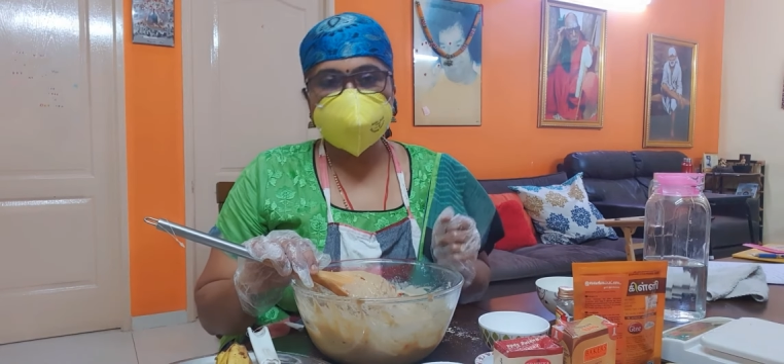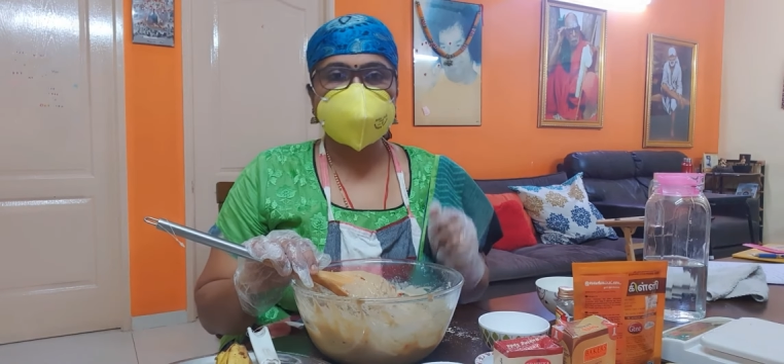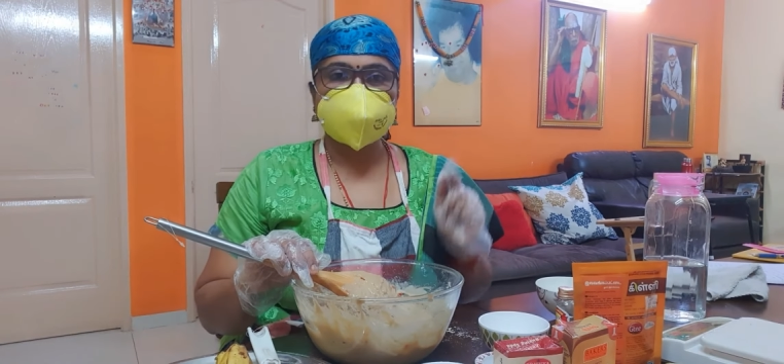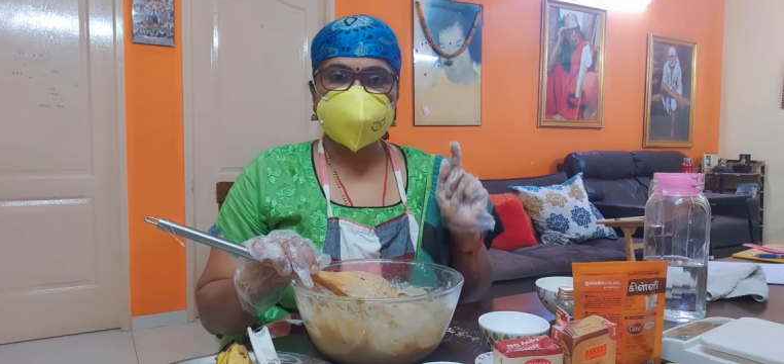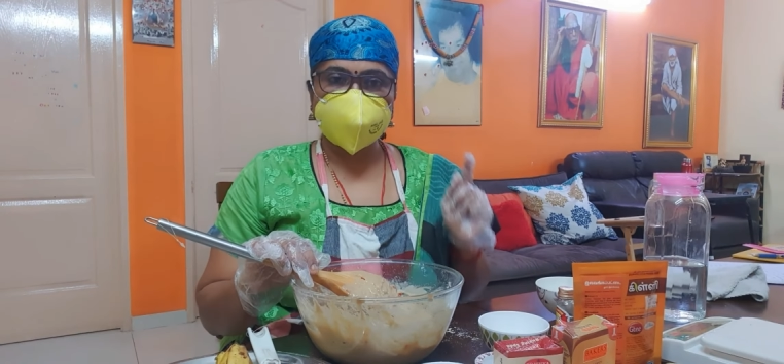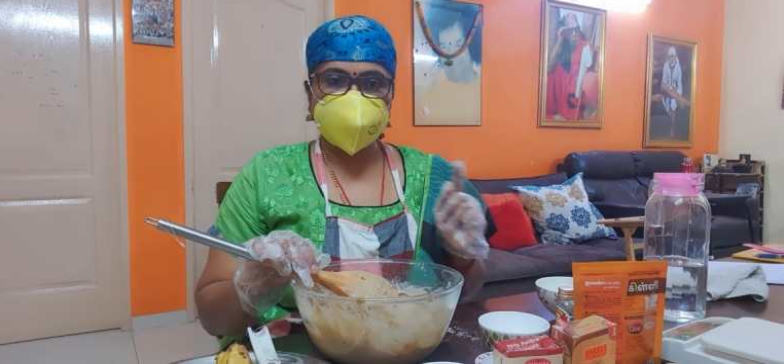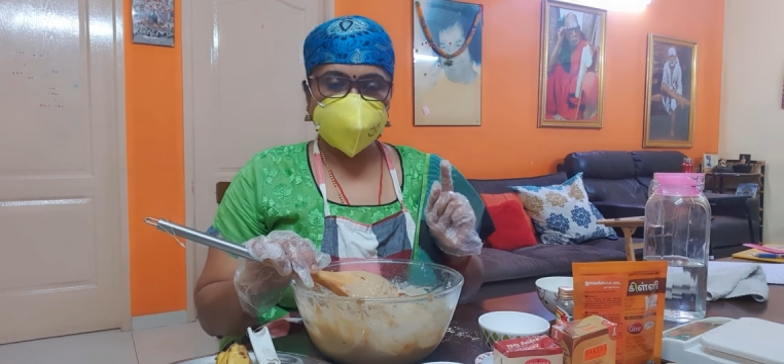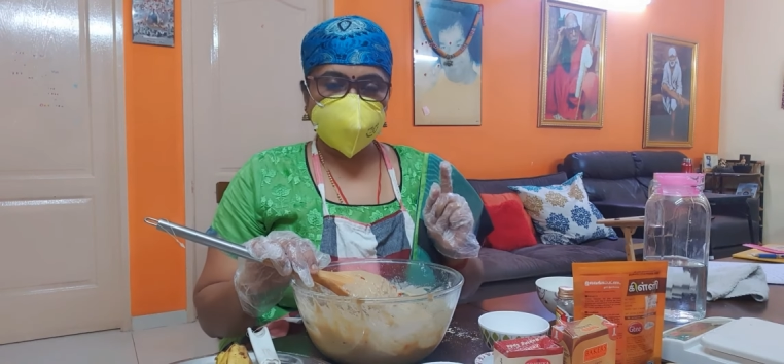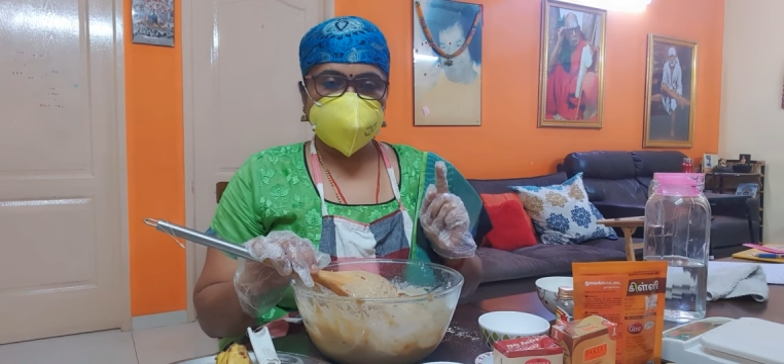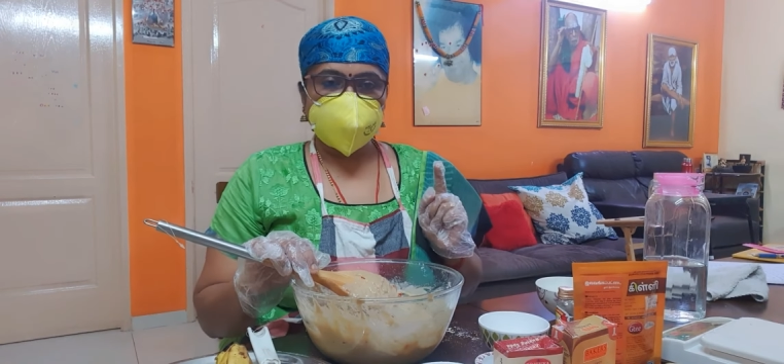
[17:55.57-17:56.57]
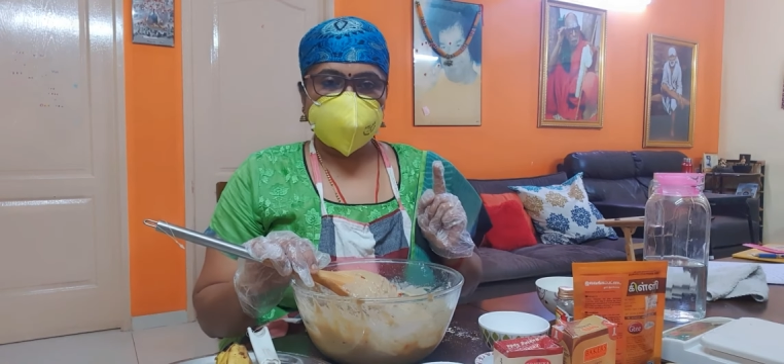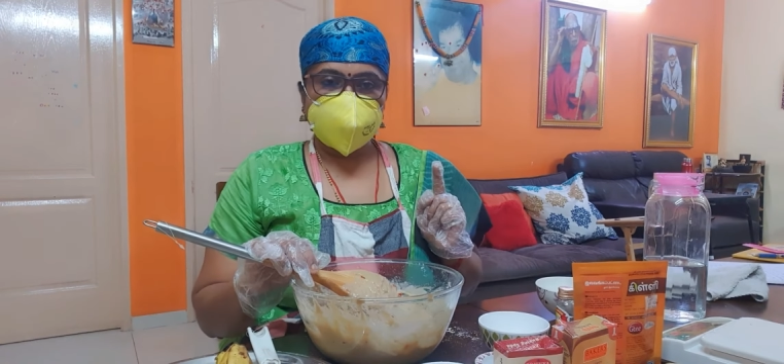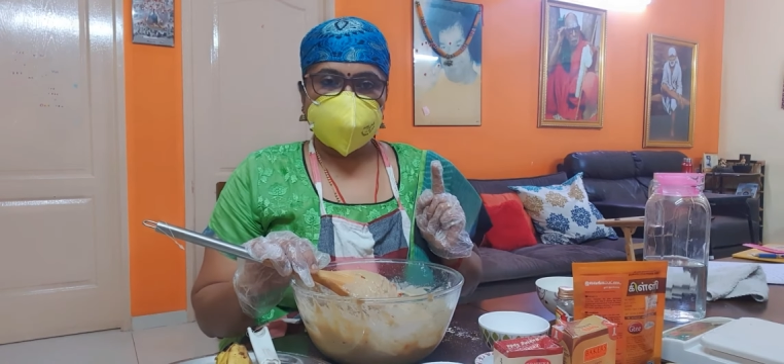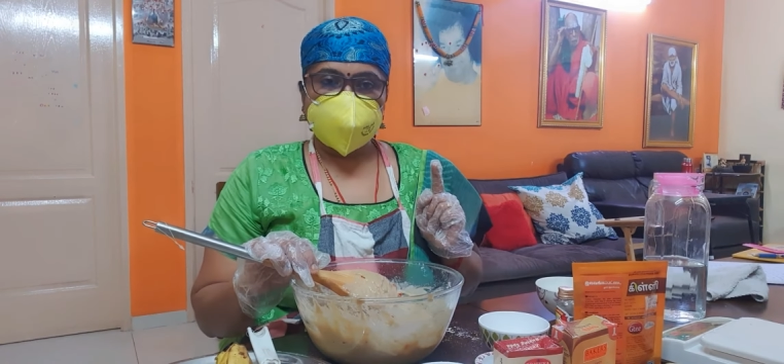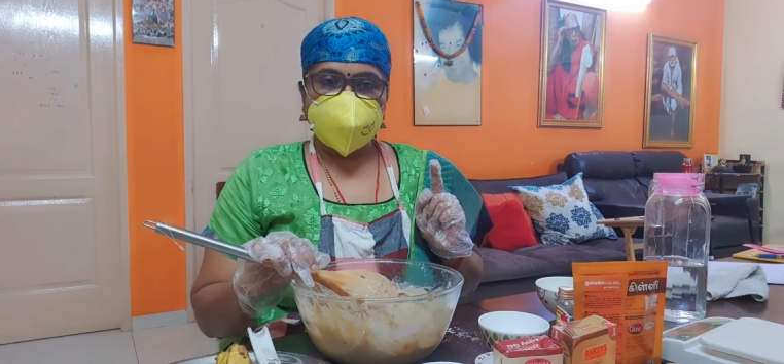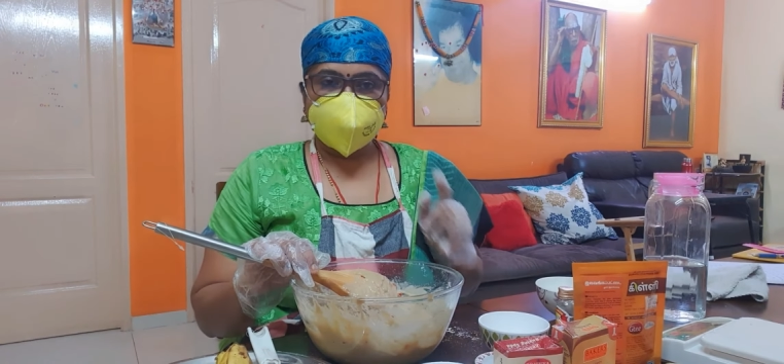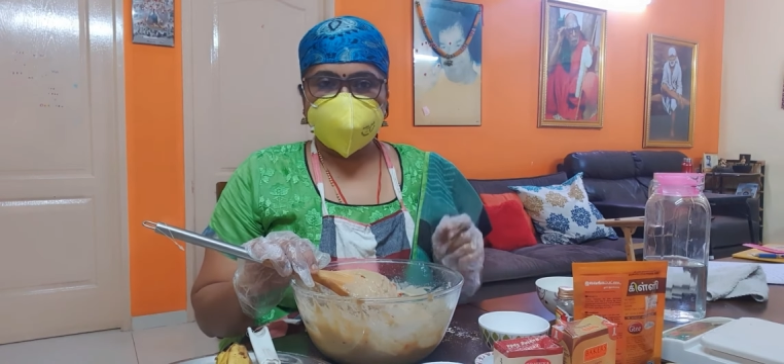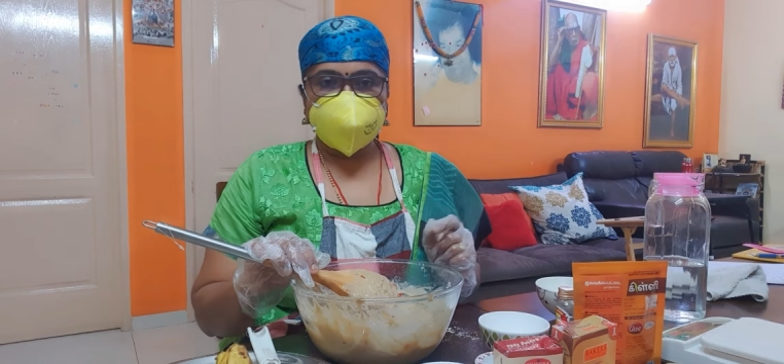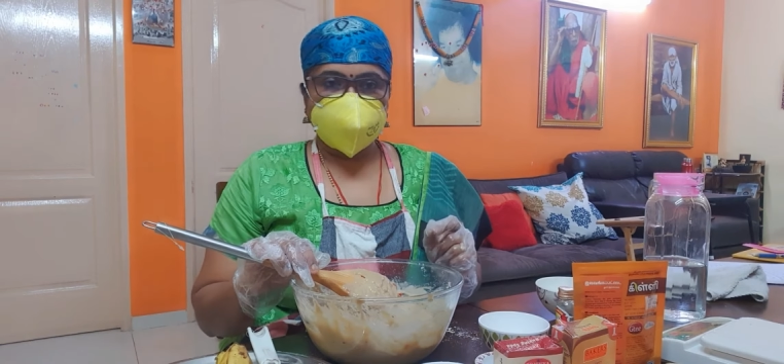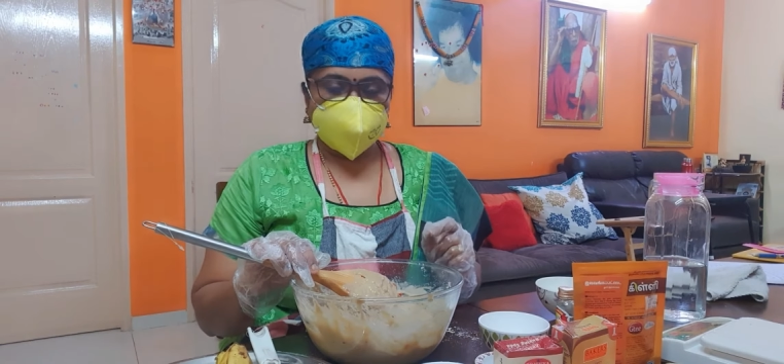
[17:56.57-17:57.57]
and it's been
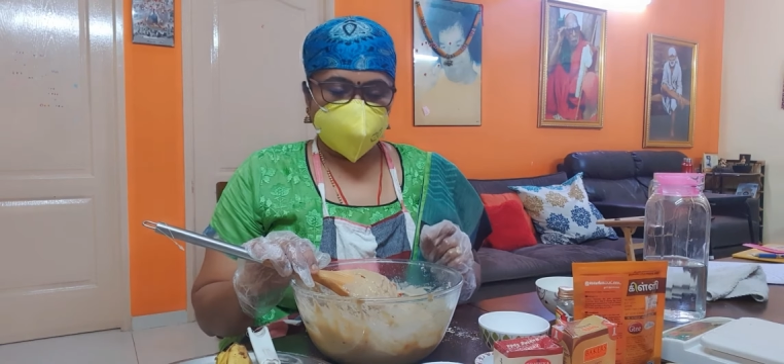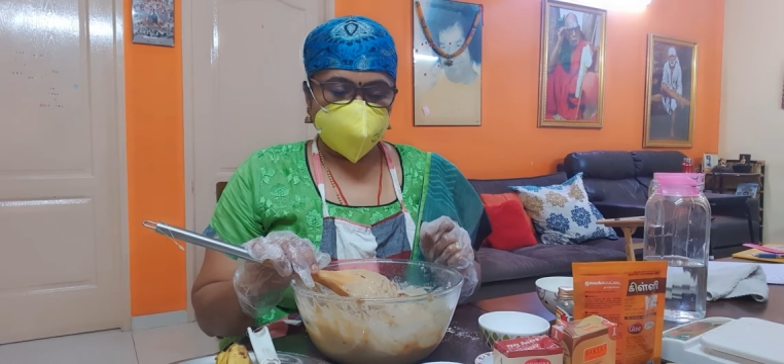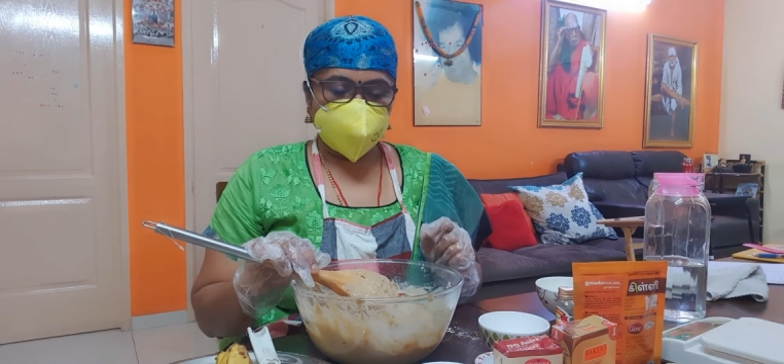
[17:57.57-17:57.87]
preheated.